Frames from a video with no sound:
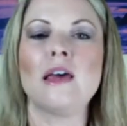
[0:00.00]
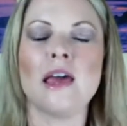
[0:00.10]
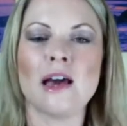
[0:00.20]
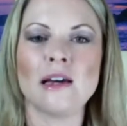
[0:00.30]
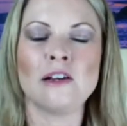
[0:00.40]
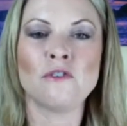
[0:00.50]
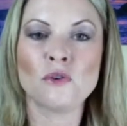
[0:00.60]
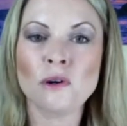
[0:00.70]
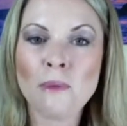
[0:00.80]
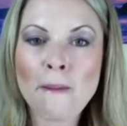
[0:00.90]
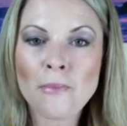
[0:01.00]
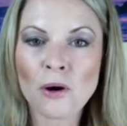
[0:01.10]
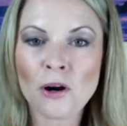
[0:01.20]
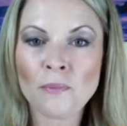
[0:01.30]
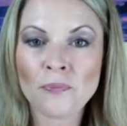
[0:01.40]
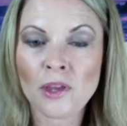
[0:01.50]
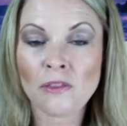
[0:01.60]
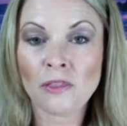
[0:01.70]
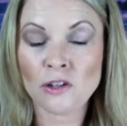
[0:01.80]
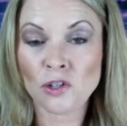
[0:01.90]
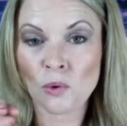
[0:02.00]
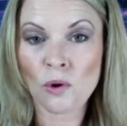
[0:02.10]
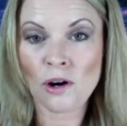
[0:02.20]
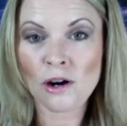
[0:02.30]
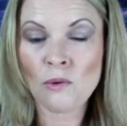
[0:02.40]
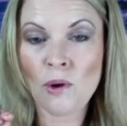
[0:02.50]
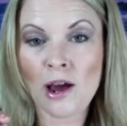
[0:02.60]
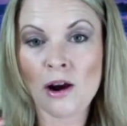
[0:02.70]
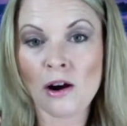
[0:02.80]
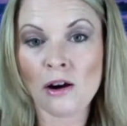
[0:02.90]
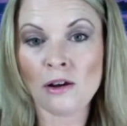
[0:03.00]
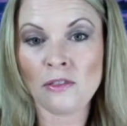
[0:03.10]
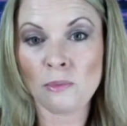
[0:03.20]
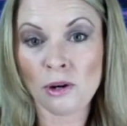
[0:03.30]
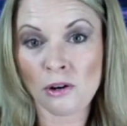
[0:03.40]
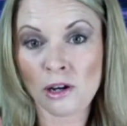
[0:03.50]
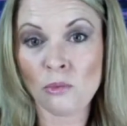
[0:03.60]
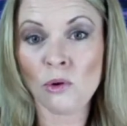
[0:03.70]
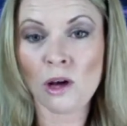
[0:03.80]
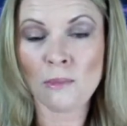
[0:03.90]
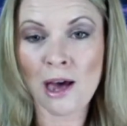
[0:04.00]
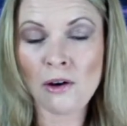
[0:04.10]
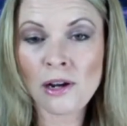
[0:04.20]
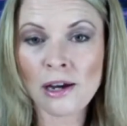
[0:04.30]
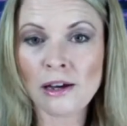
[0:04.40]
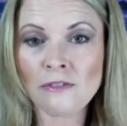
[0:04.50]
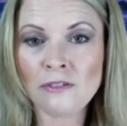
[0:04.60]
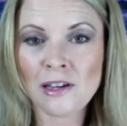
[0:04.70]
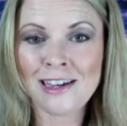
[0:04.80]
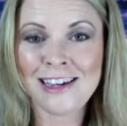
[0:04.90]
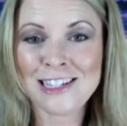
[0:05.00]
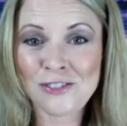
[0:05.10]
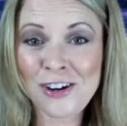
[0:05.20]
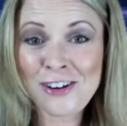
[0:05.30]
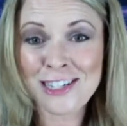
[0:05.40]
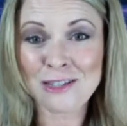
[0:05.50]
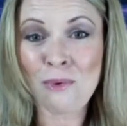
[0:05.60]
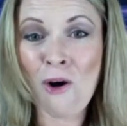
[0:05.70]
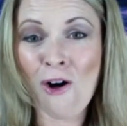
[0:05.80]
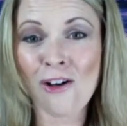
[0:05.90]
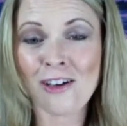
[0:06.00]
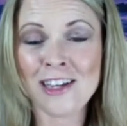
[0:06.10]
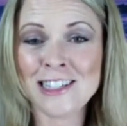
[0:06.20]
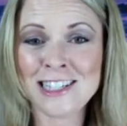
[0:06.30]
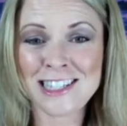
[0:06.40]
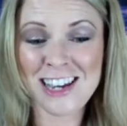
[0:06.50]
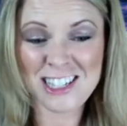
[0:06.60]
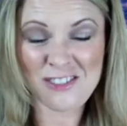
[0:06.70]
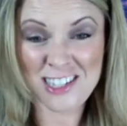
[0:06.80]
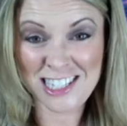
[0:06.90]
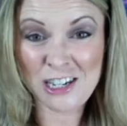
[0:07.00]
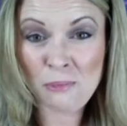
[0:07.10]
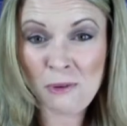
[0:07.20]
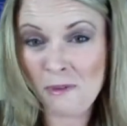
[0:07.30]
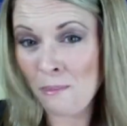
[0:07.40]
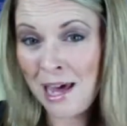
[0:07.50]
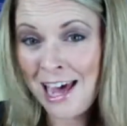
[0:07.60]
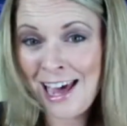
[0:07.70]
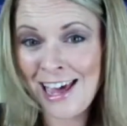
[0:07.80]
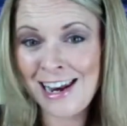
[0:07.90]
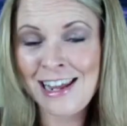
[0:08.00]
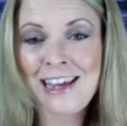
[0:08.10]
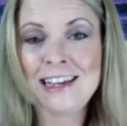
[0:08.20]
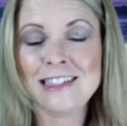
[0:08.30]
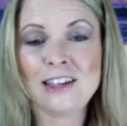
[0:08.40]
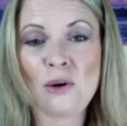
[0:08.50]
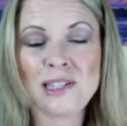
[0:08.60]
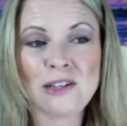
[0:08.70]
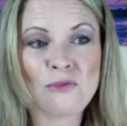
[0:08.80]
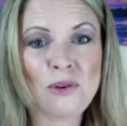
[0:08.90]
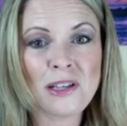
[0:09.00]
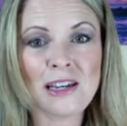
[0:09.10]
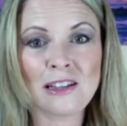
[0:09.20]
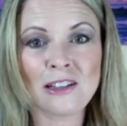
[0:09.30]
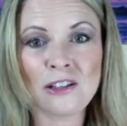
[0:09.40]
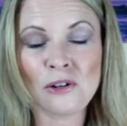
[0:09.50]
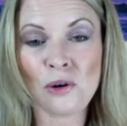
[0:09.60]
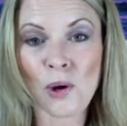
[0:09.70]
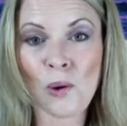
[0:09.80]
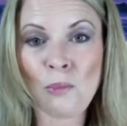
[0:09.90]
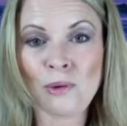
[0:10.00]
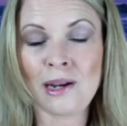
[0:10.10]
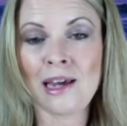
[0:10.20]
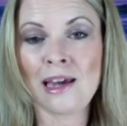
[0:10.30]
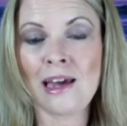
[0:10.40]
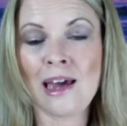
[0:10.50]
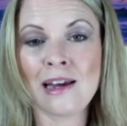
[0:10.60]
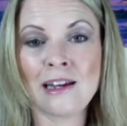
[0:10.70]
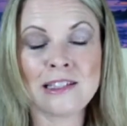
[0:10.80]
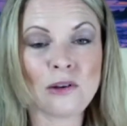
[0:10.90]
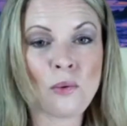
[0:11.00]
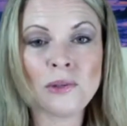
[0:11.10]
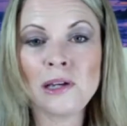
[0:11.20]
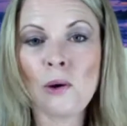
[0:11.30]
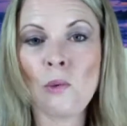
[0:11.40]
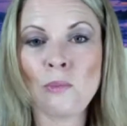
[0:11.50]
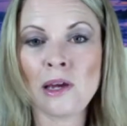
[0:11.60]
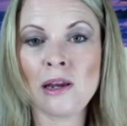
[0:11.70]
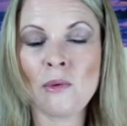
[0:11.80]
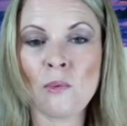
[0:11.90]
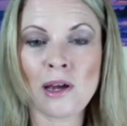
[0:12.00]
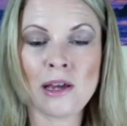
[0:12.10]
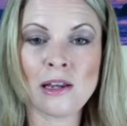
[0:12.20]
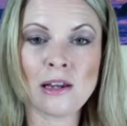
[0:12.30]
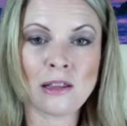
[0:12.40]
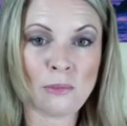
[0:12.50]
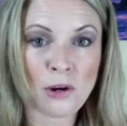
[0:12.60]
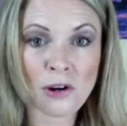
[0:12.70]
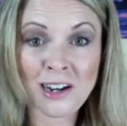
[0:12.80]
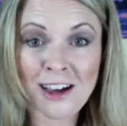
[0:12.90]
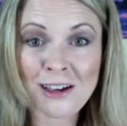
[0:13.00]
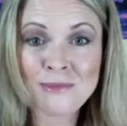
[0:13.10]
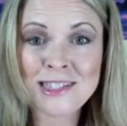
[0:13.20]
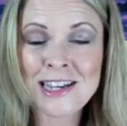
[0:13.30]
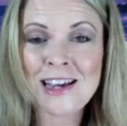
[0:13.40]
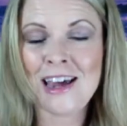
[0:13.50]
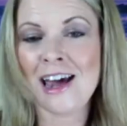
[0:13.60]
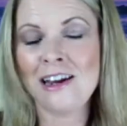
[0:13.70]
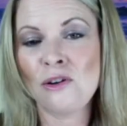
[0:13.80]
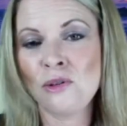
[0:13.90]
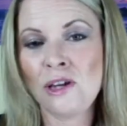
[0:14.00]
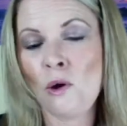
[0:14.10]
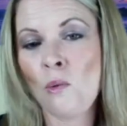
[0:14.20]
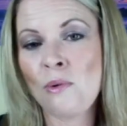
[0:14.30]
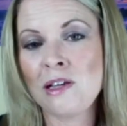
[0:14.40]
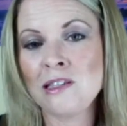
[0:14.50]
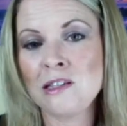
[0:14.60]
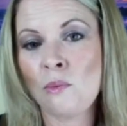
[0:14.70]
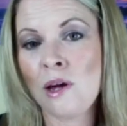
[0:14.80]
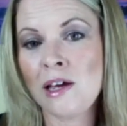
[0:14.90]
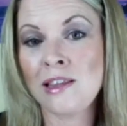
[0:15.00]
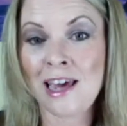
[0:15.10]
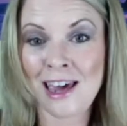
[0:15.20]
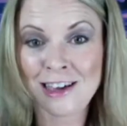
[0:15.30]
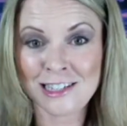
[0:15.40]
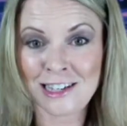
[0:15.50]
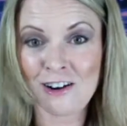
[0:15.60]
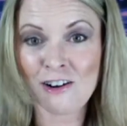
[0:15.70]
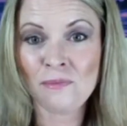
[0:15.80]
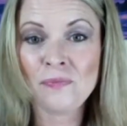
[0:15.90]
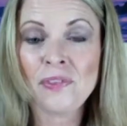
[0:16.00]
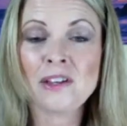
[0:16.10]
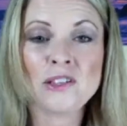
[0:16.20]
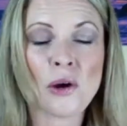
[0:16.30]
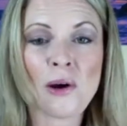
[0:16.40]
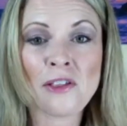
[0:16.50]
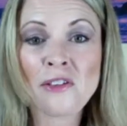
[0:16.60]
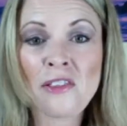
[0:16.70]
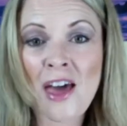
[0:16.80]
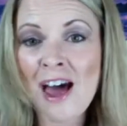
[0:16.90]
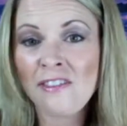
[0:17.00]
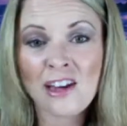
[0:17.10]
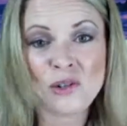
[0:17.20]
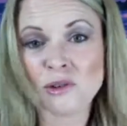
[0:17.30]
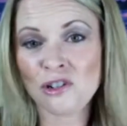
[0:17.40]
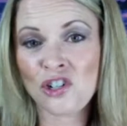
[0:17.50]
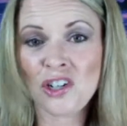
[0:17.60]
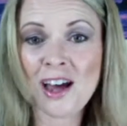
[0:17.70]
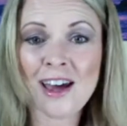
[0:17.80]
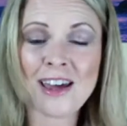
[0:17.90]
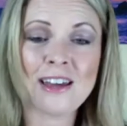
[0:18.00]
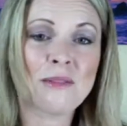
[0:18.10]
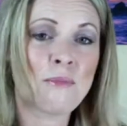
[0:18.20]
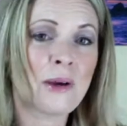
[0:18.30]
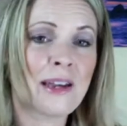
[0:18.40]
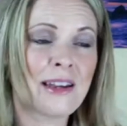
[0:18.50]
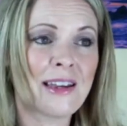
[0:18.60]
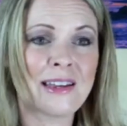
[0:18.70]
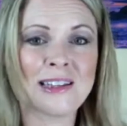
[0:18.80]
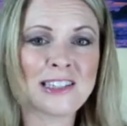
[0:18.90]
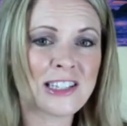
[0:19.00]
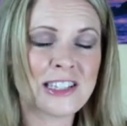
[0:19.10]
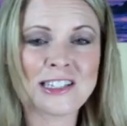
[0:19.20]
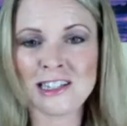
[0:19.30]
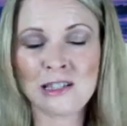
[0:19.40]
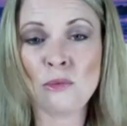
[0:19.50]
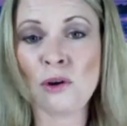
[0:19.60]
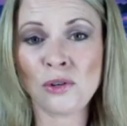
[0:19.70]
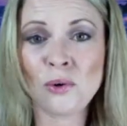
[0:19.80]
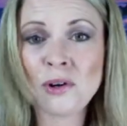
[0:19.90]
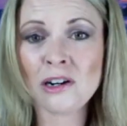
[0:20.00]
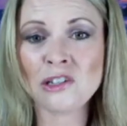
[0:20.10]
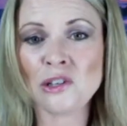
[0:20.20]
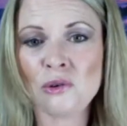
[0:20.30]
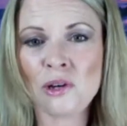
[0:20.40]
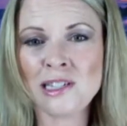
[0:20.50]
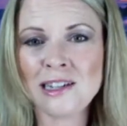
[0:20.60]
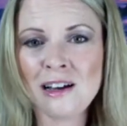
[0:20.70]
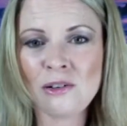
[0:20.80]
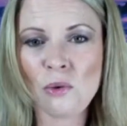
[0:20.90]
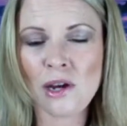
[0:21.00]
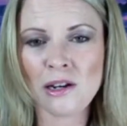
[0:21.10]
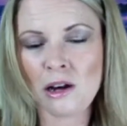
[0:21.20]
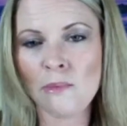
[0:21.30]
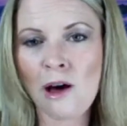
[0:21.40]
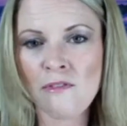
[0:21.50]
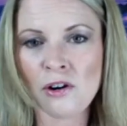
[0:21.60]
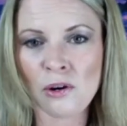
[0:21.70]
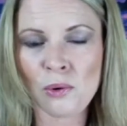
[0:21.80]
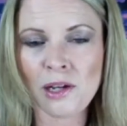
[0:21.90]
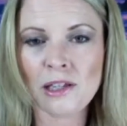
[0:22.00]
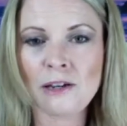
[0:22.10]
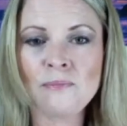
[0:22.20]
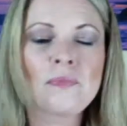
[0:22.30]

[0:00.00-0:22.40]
And if you remember, the door where the period will come out of is very small. It's the size of a tip of a pen. So it's a really little opening and it's only open when the period comes and it only opens when the egg is there. So other than that, that door is shut, but it's just a small door. So it's not going to come out very quickly.